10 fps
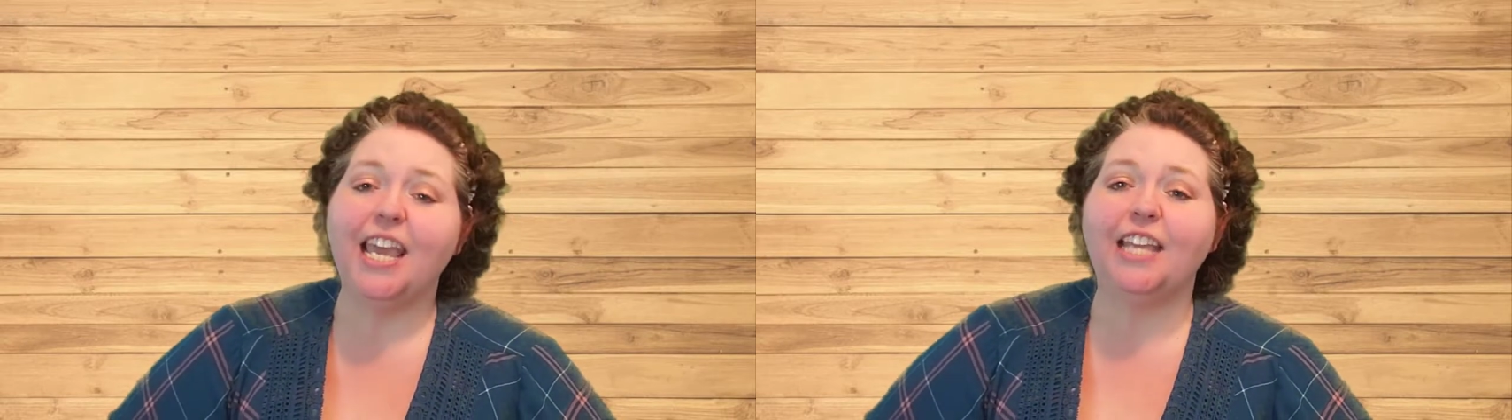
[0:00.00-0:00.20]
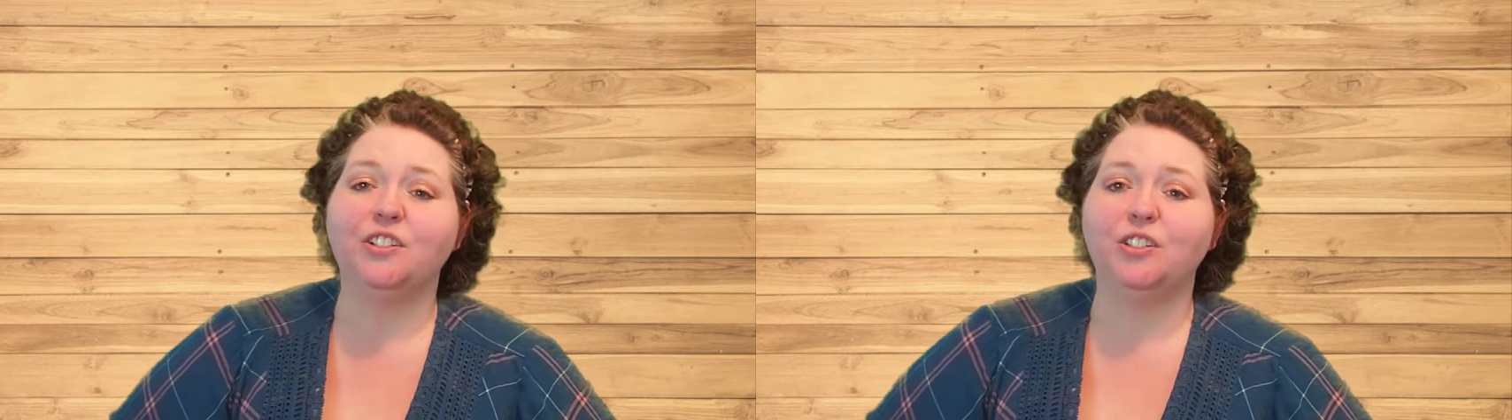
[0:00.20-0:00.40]

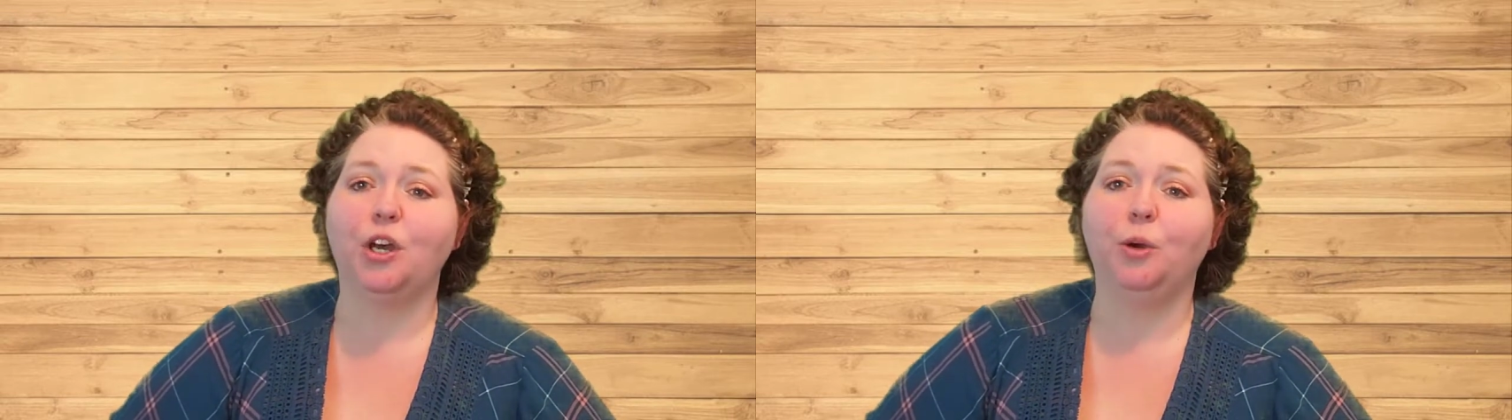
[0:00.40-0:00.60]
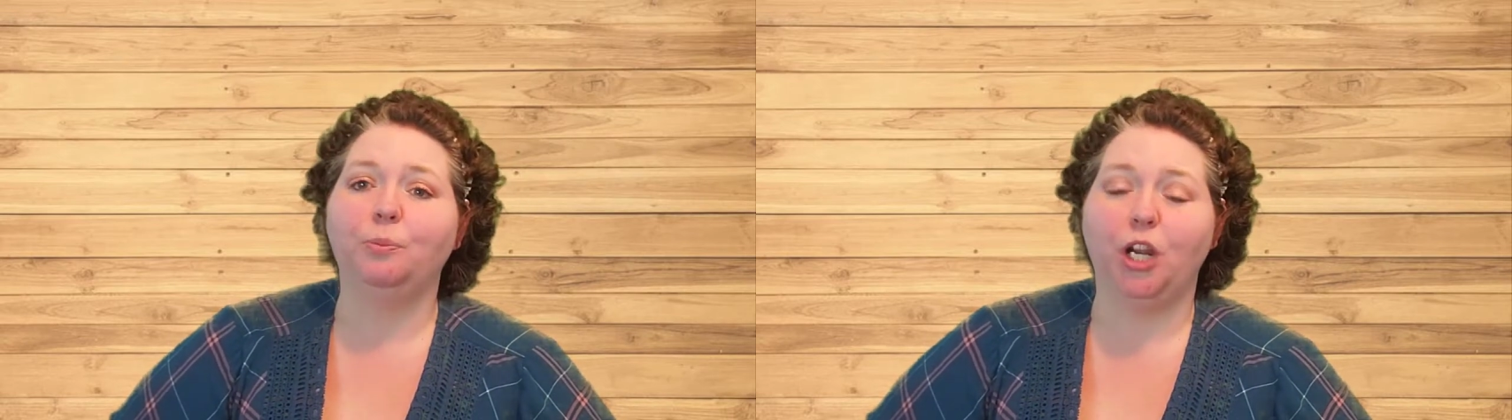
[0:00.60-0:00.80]
And
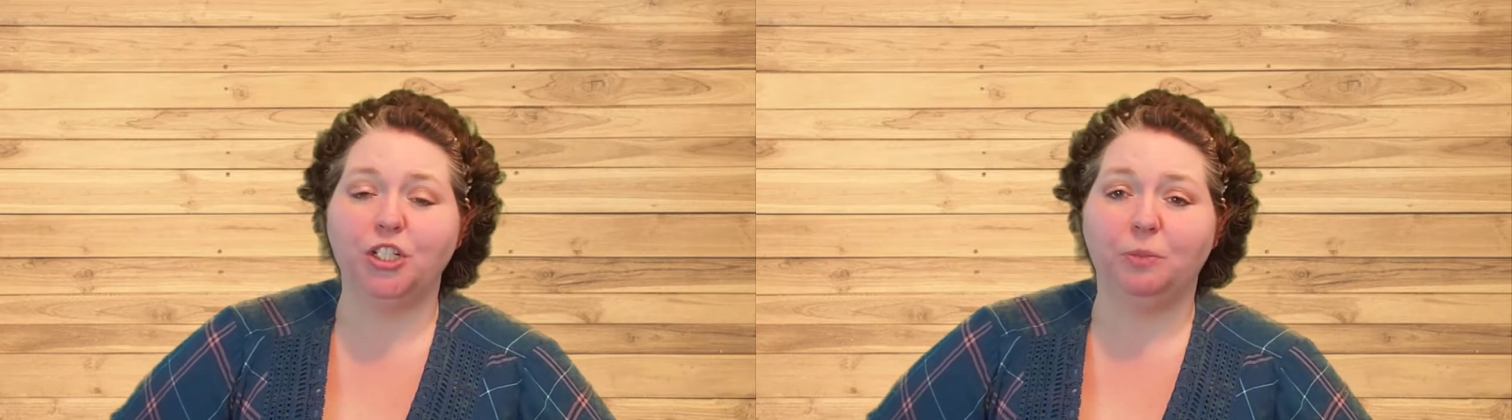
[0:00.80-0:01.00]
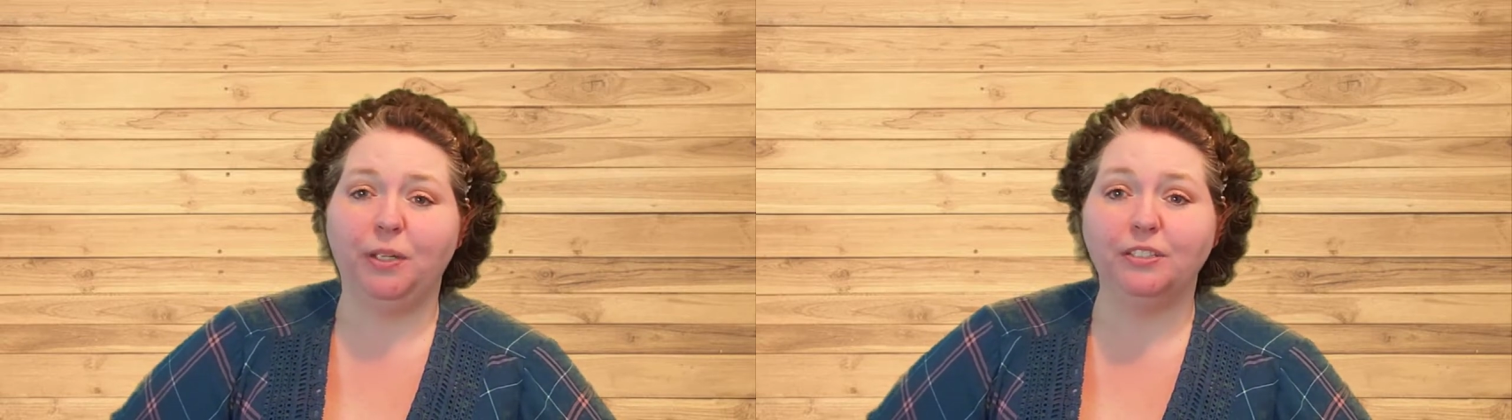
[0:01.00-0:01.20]
so
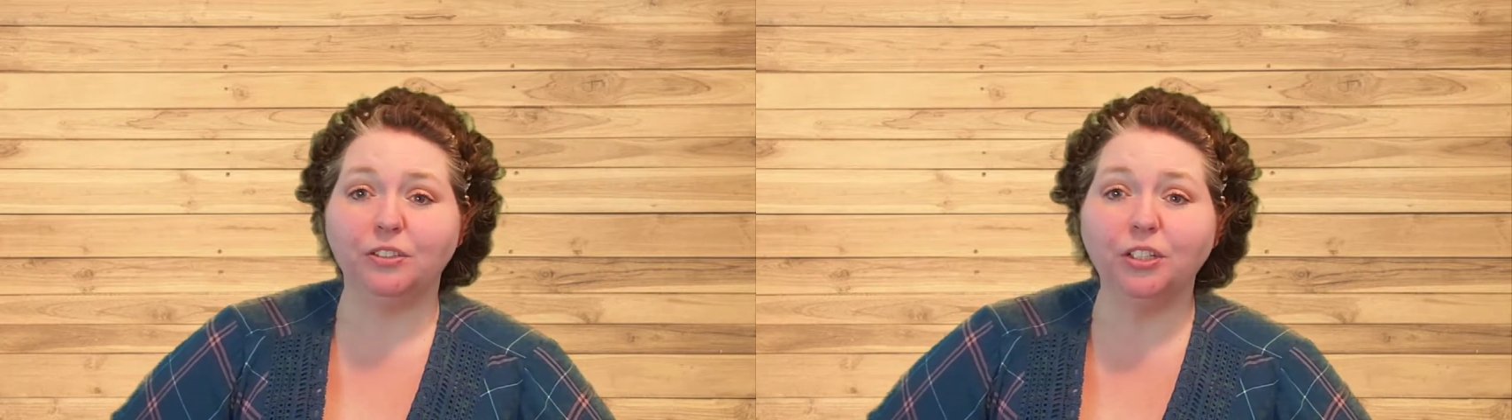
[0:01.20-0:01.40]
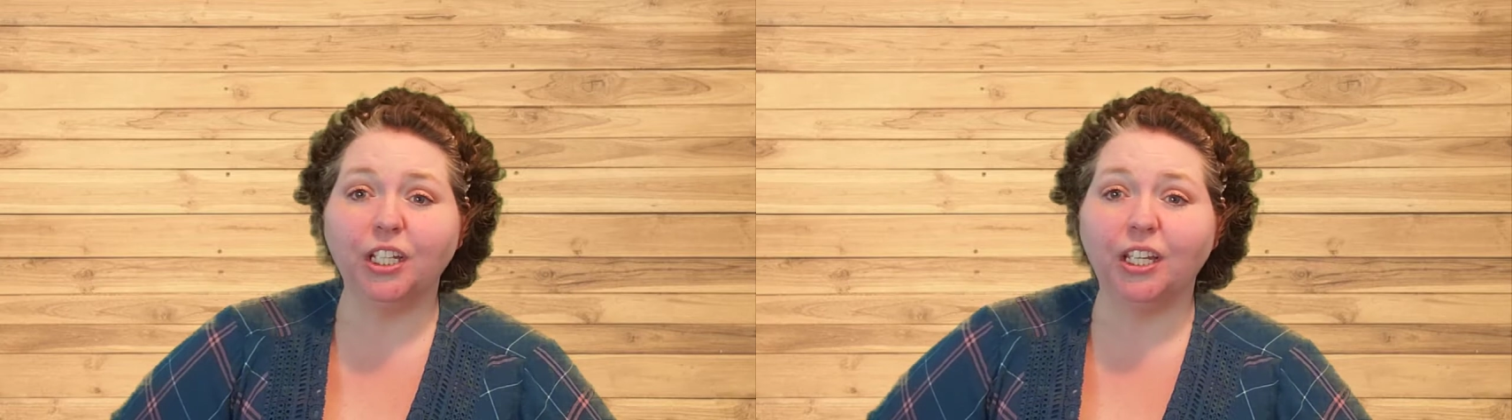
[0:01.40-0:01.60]
project-based
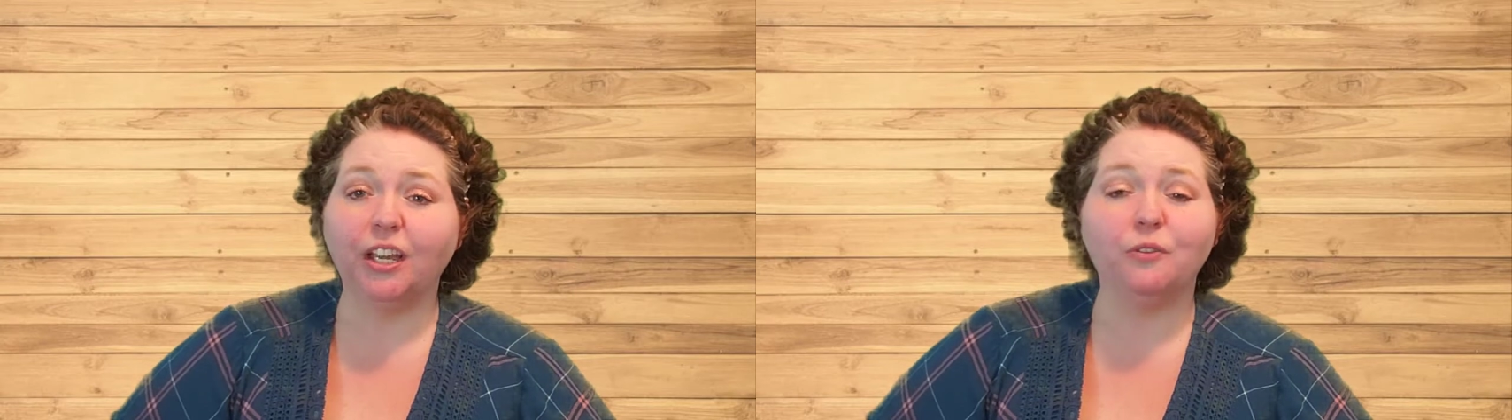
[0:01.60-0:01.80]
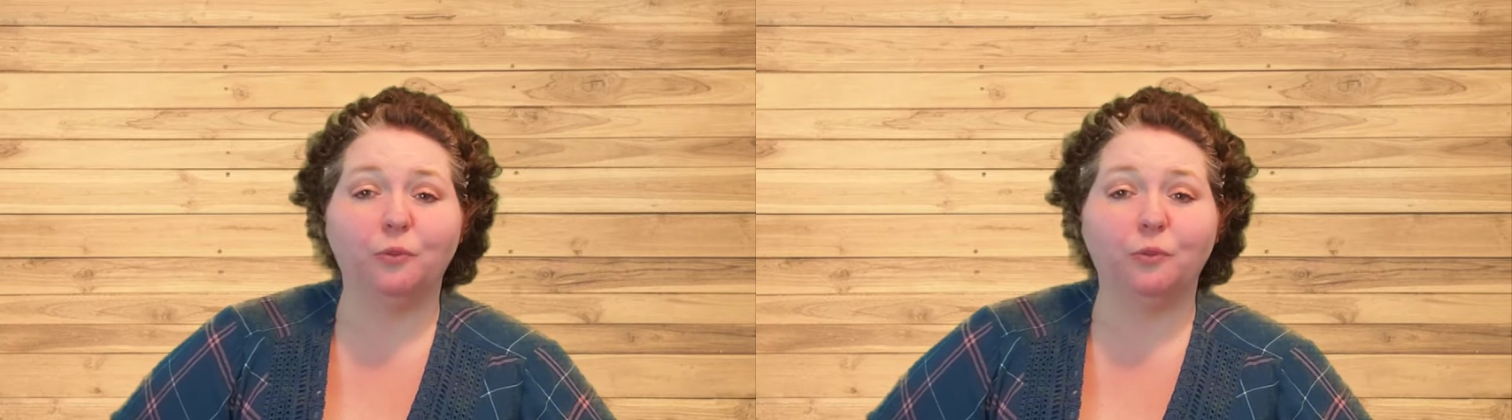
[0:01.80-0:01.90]
learning,